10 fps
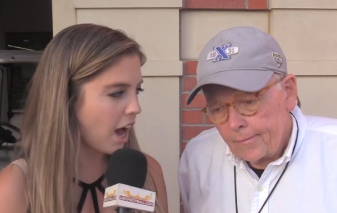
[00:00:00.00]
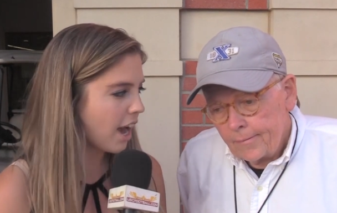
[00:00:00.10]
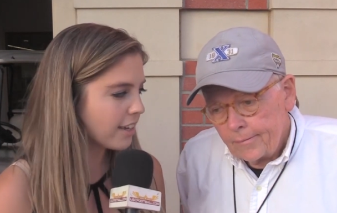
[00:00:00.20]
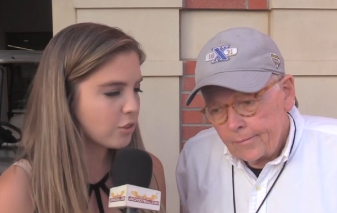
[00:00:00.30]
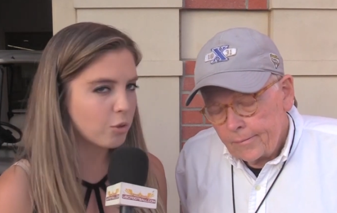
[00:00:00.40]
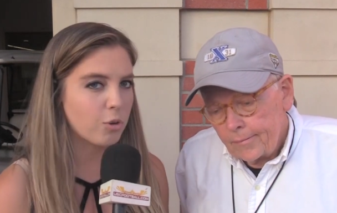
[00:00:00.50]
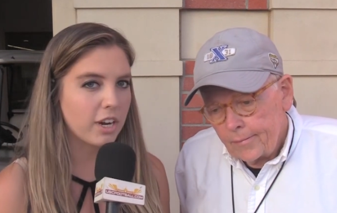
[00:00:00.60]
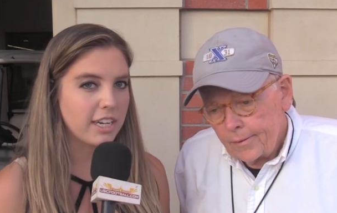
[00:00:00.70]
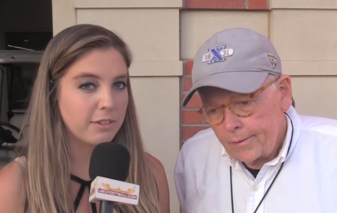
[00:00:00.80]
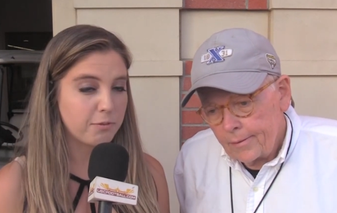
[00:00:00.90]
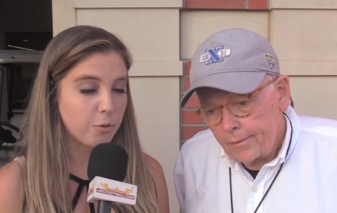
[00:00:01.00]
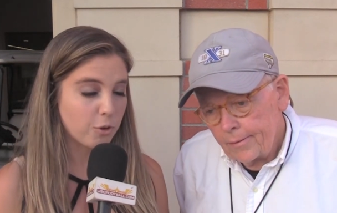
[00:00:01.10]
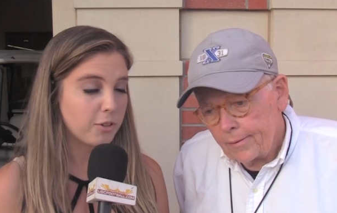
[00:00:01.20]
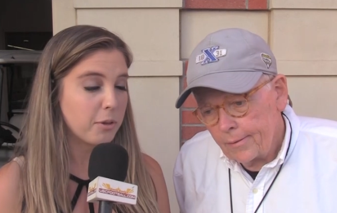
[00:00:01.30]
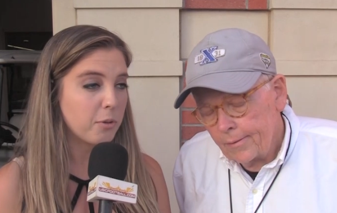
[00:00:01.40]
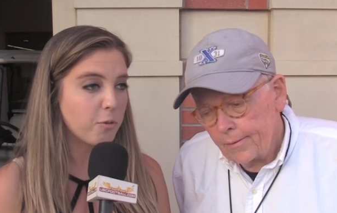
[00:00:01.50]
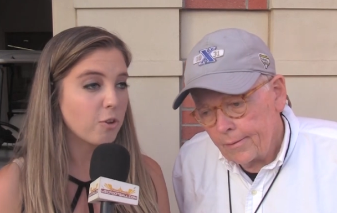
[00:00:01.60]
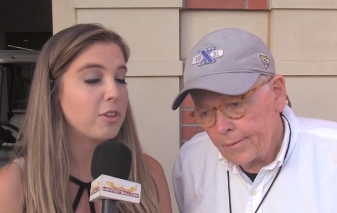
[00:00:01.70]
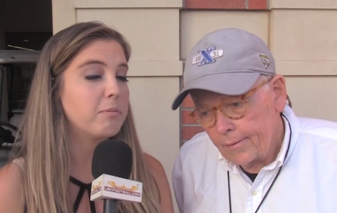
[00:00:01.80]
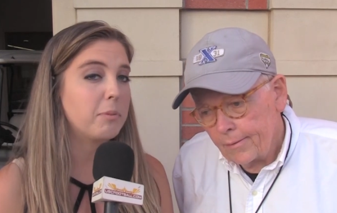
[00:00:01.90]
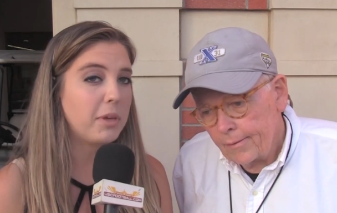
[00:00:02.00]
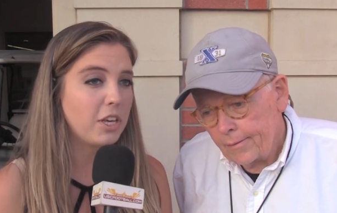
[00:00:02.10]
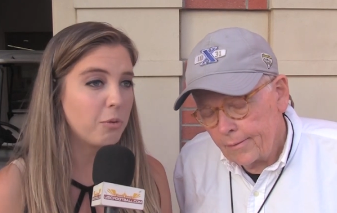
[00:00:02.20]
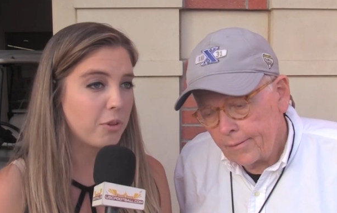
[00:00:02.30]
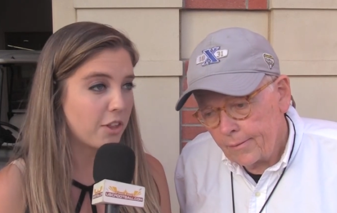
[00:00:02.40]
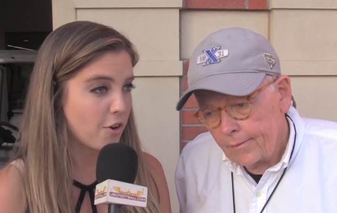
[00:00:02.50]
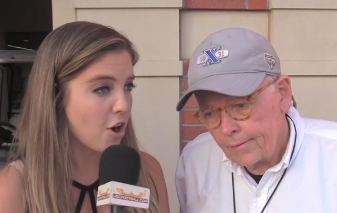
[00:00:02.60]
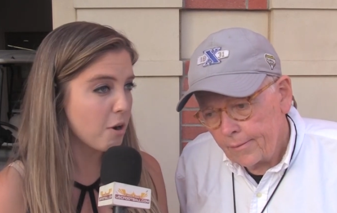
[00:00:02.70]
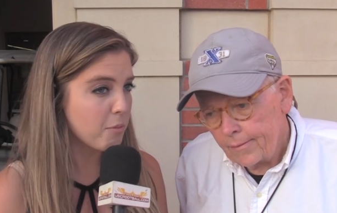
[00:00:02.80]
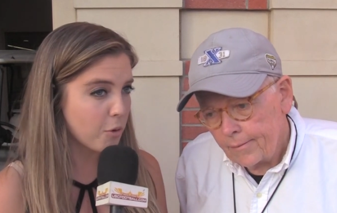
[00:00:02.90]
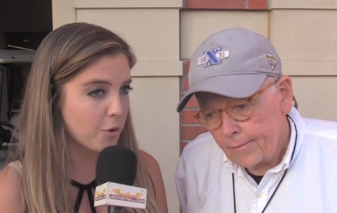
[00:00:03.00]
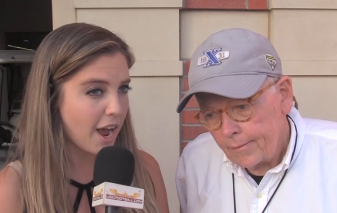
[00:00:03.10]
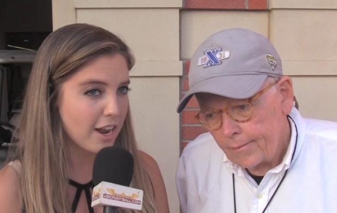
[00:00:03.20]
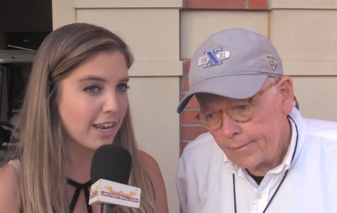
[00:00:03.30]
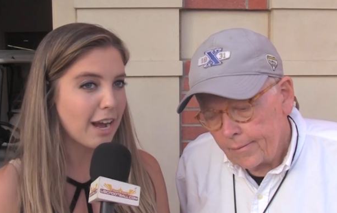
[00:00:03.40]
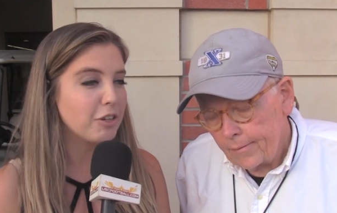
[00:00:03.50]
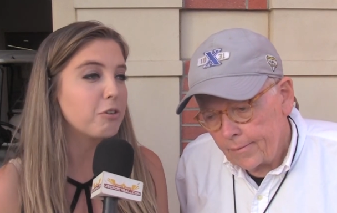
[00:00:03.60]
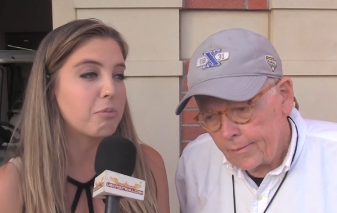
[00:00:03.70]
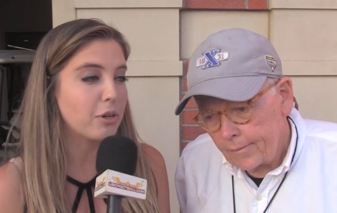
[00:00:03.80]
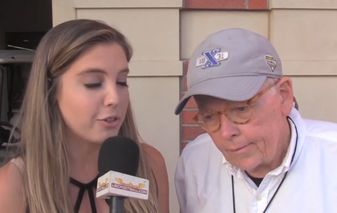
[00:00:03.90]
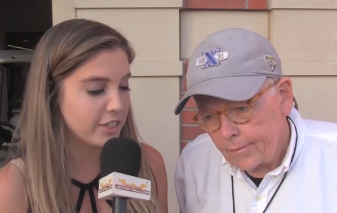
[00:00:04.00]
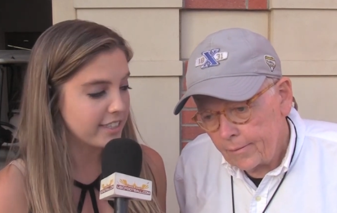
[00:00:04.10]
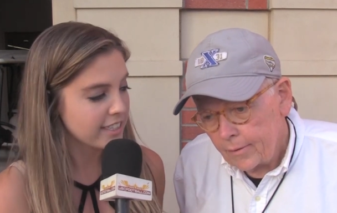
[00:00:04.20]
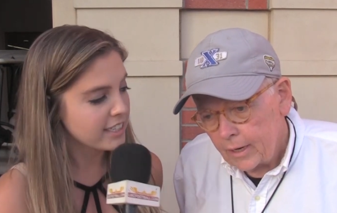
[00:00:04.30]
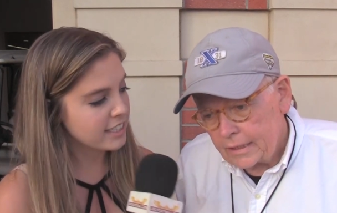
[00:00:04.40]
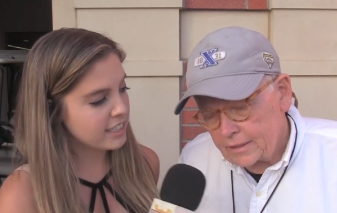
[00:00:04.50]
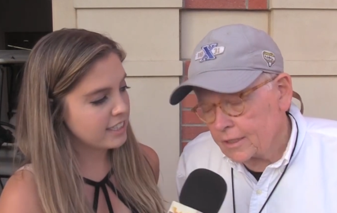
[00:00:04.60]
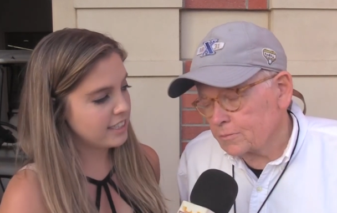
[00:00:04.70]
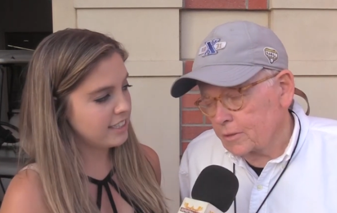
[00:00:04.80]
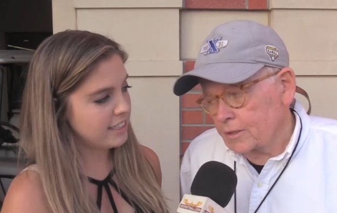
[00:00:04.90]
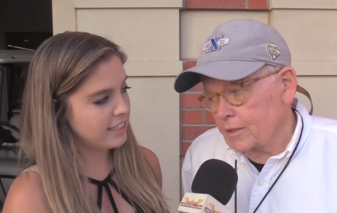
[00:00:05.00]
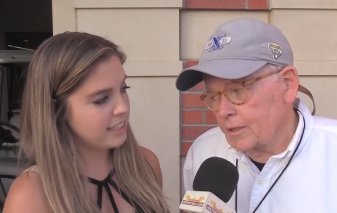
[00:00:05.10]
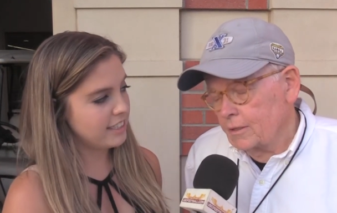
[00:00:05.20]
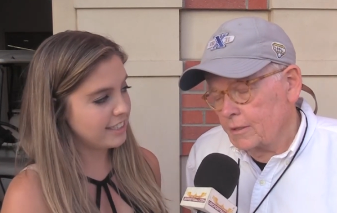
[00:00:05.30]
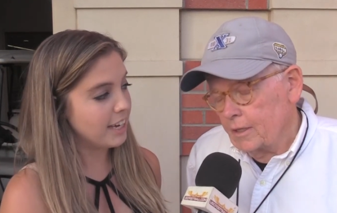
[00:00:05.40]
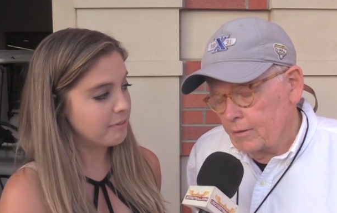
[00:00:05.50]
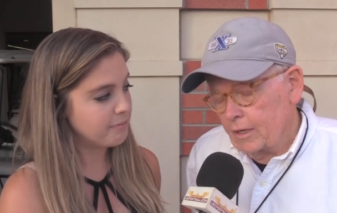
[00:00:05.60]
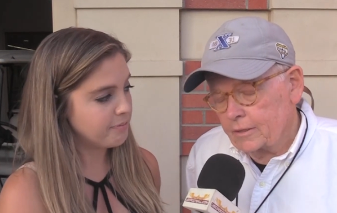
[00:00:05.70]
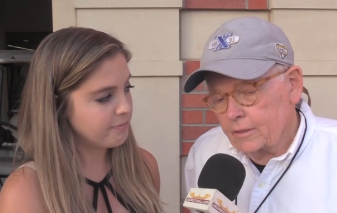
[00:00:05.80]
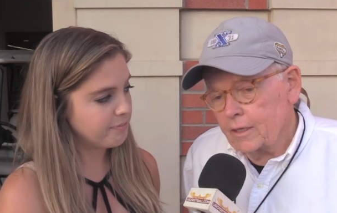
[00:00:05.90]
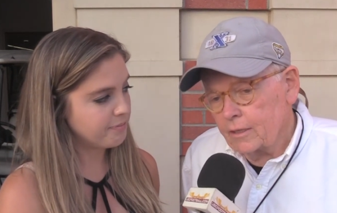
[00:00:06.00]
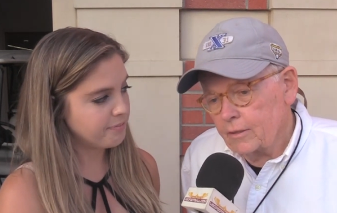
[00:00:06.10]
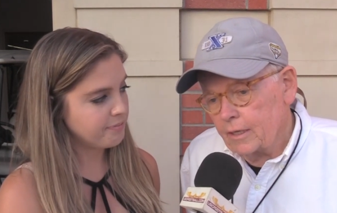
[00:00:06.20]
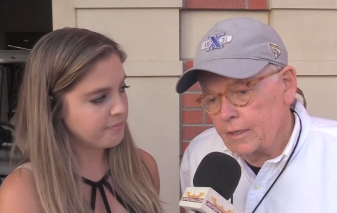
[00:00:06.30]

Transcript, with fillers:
Speaker 1: guys or and for, force them to beat you with their arm, or how do, how do you approach this?
Speaker 2: Sounds pretty good, yeah, yeah. right there.